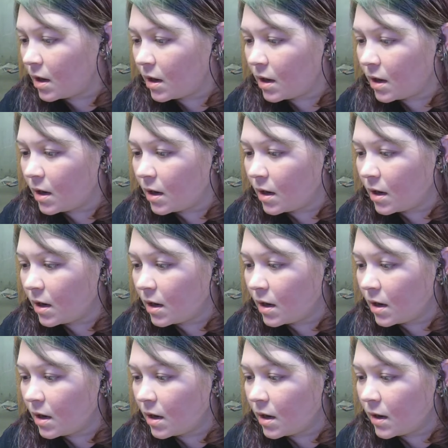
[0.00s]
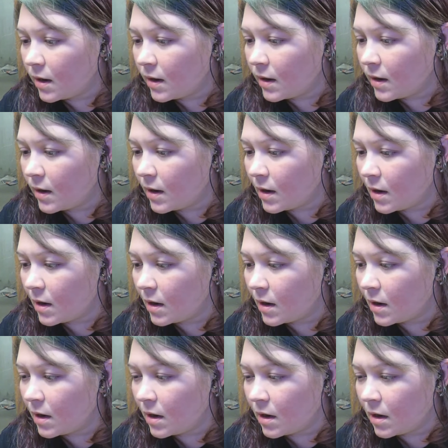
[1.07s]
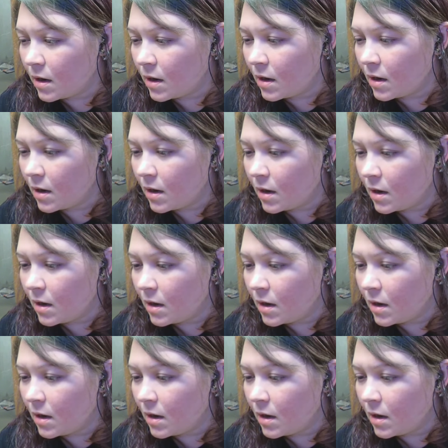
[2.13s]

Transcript: (silence)